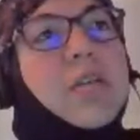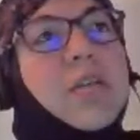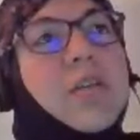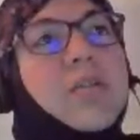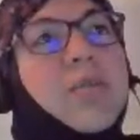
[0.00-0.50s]

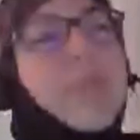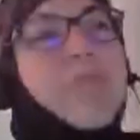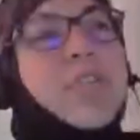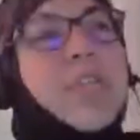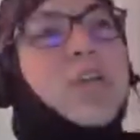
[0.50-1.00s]
Here we have
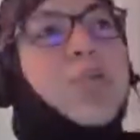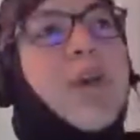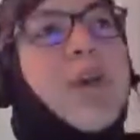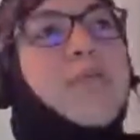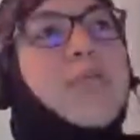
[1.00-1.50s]
the structure. We
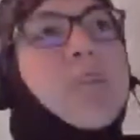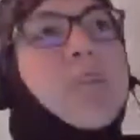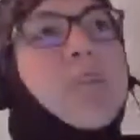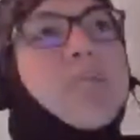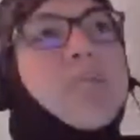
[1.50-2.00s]
have
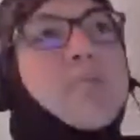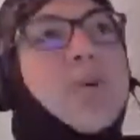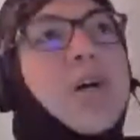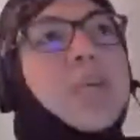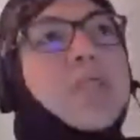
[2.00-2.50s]
data
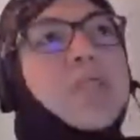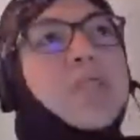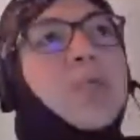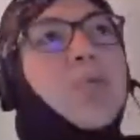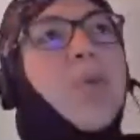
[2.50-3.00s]

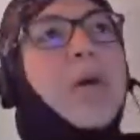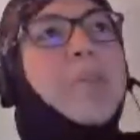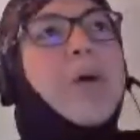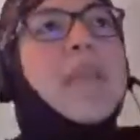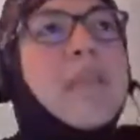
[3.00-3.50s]
parts, the web,
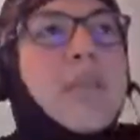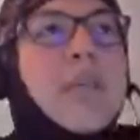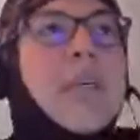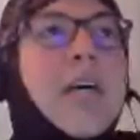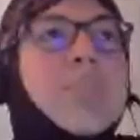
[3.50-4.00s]
and
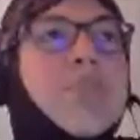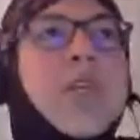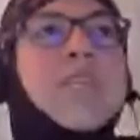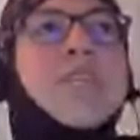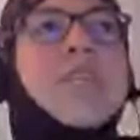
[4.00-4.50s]
here, as you
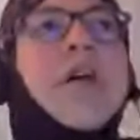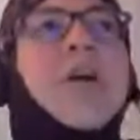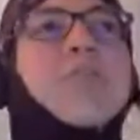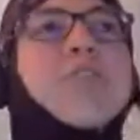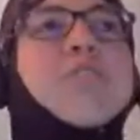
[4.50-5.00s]
can see,
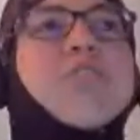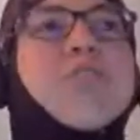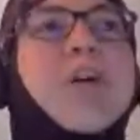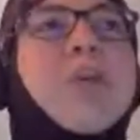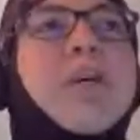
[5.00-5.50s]
our Service
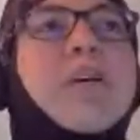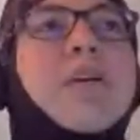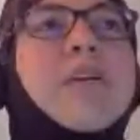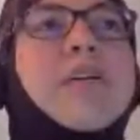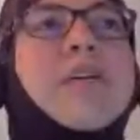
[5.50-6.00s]
Fabric
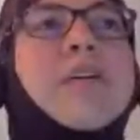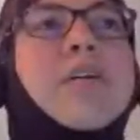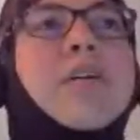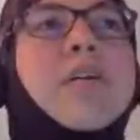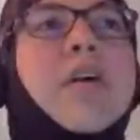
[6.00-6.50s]

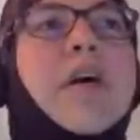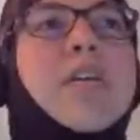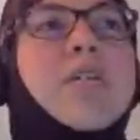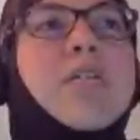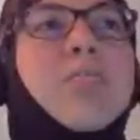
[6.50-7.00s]

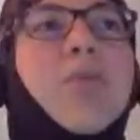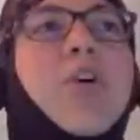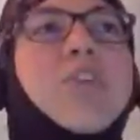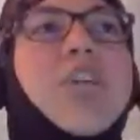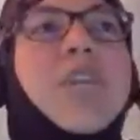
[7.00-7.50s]

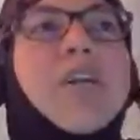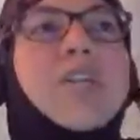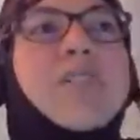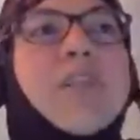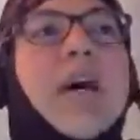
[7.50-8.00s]
project that
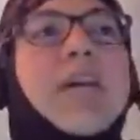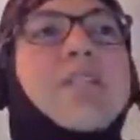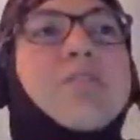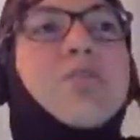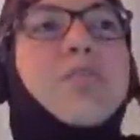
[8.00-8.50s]
is
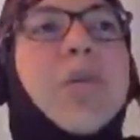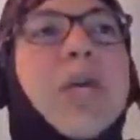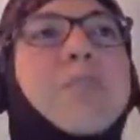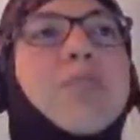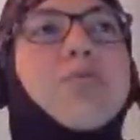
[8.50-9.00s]
added to be
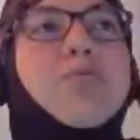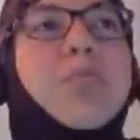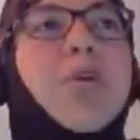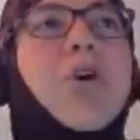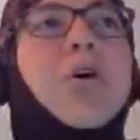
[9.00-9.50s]
able to
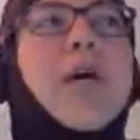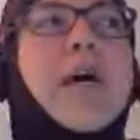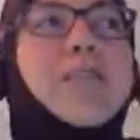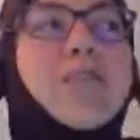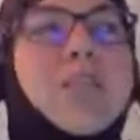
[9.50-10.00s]
deploy
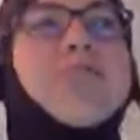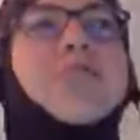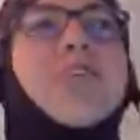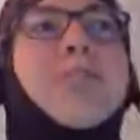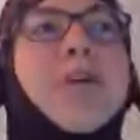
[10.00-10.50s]
as Service
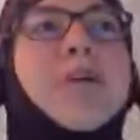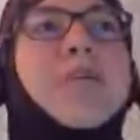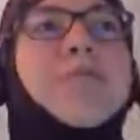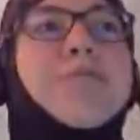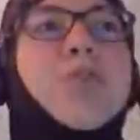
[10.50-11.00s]
Fabric,
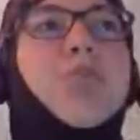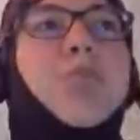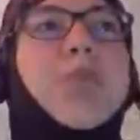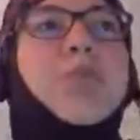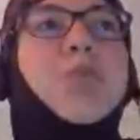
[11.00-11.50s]
to
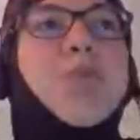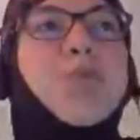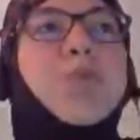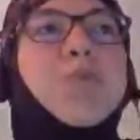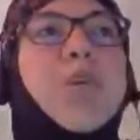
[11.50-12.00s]
be
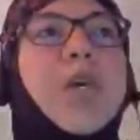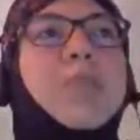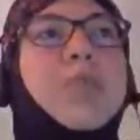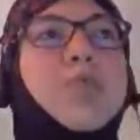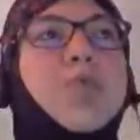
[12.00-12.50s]

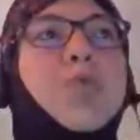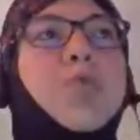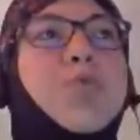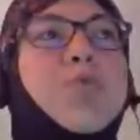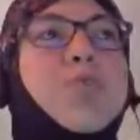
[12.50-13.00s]
able to
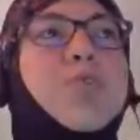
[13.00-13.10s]
use